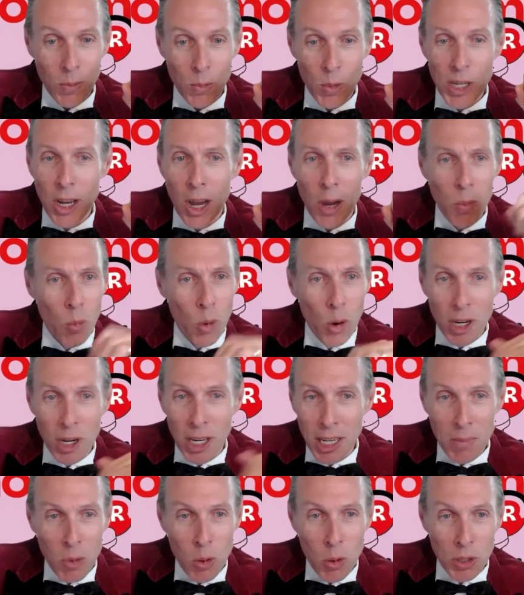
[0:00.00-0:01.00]
We don't want
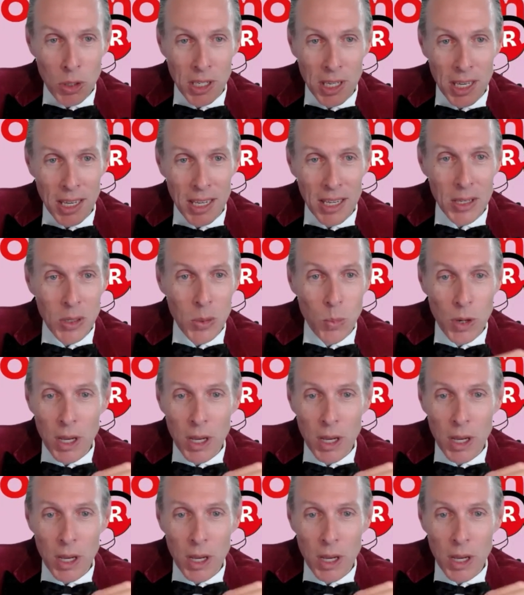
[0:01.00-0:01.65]
any more tears.